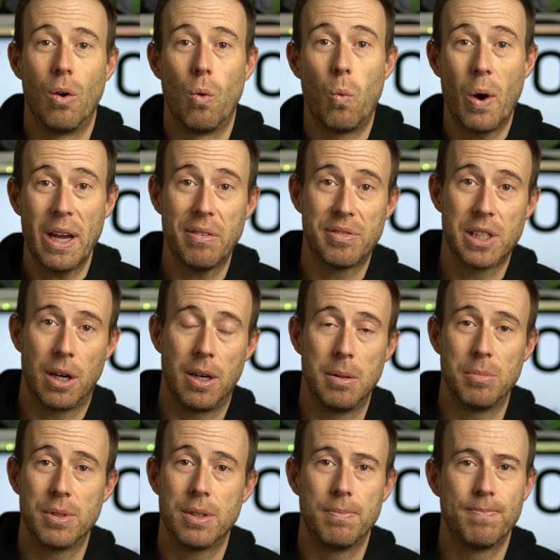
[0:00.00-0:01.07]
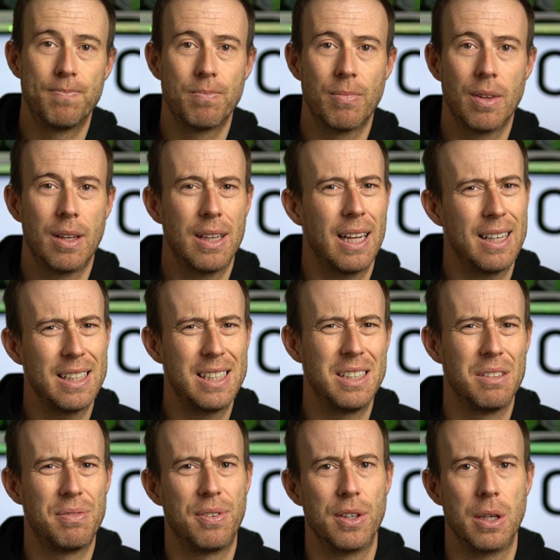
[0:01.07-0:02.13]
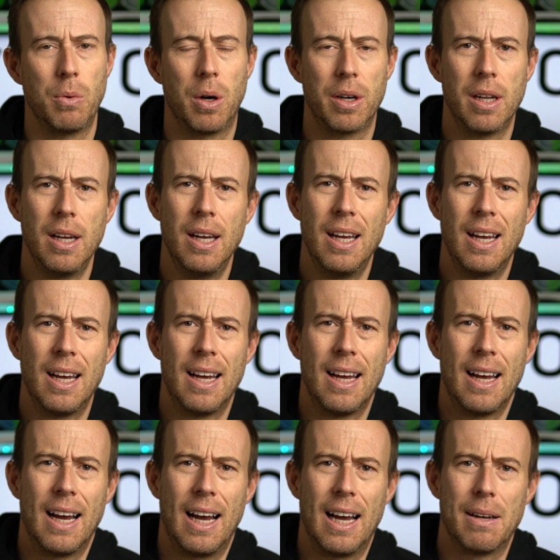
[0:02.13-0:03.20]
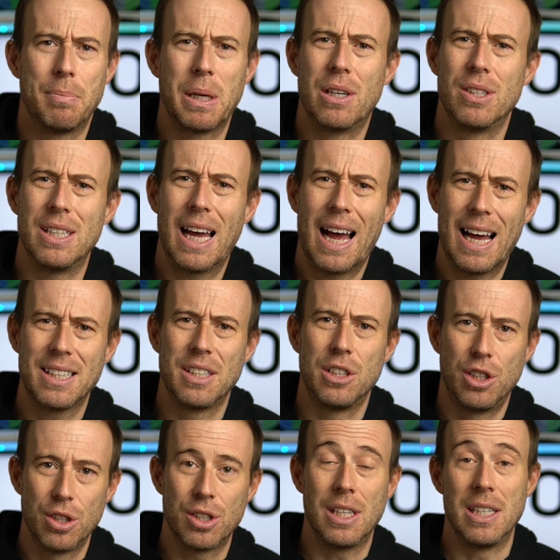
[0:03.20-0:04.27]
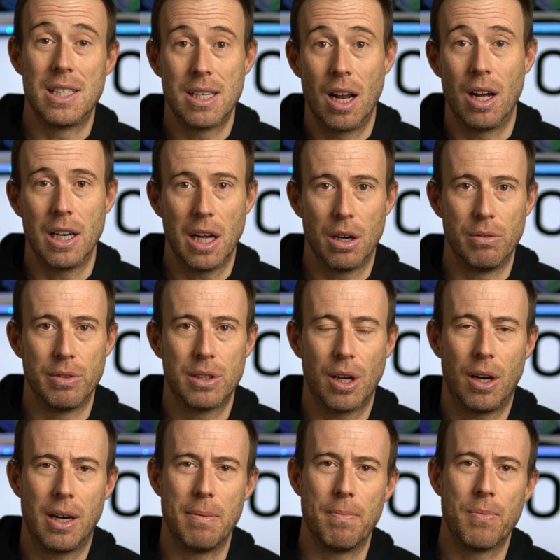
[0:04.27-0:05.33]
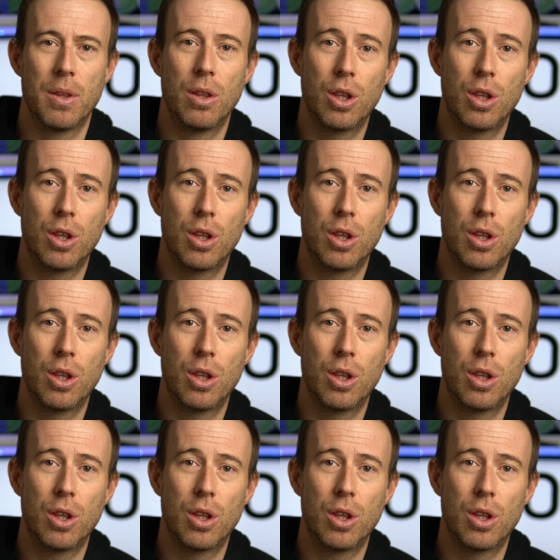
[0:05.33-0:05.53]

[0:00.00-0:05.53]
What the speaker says: Wave times. Now this is a funny one because it has adjusted slightly over time.